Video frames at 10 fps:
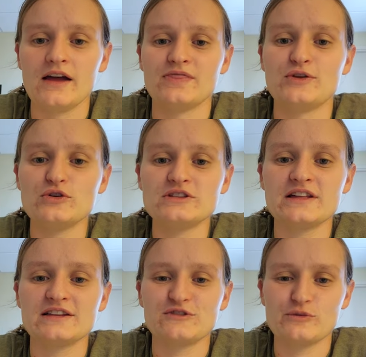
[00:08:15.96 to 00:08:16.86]
Those
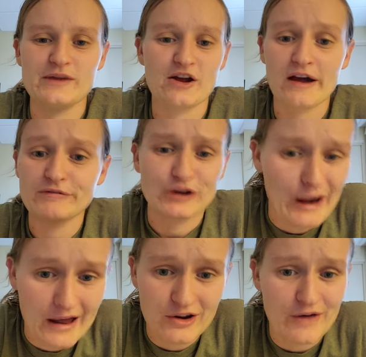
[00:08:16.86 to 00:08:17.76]
things for me are
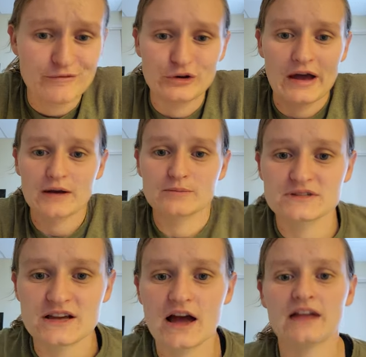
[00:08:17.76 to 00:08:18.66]
comfort comfort
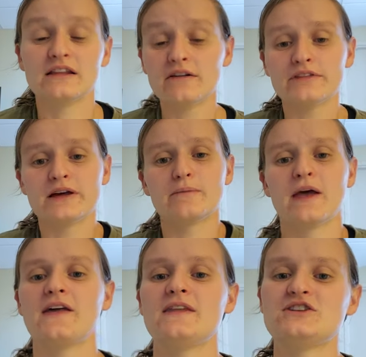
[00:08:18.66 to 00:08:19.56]
items. I love them
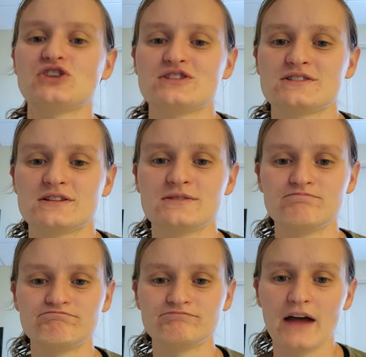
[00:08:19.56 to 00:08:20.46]
and they just
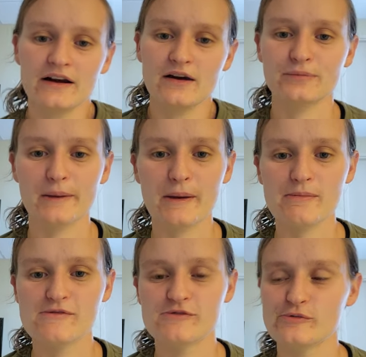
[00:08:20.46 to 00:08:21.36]
I don't know, they make
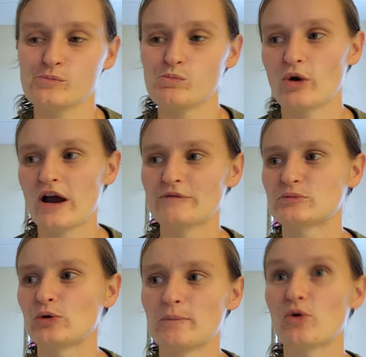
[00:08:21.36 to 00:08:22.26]
me feel more
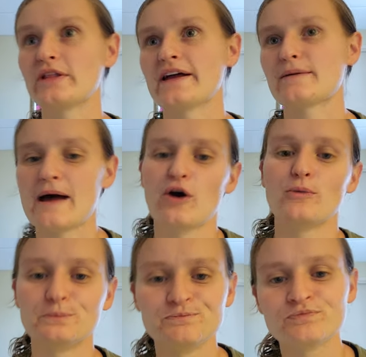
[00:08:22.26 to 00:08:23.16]
comfortable and more like I'm at
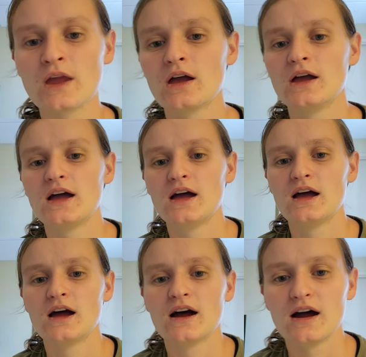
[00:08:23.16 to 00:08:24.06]
home.
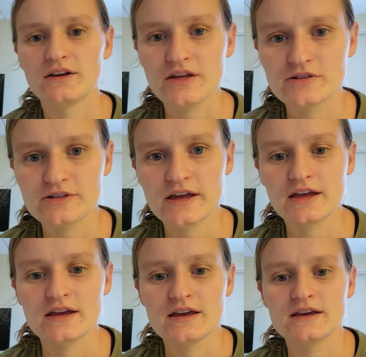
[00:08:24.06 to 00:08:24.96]
Another
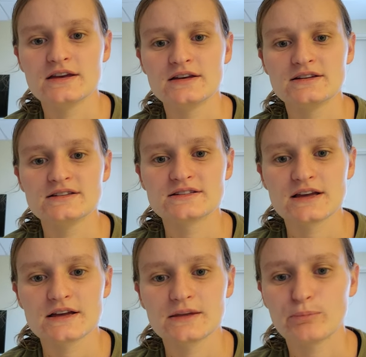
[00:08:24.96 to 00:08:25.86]
thing is
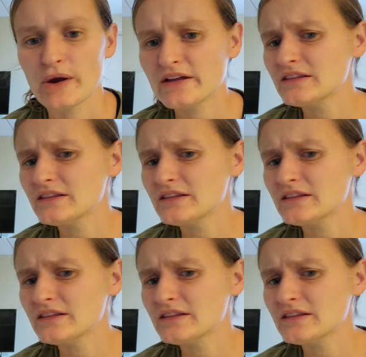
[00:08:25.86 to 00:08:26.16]
bring a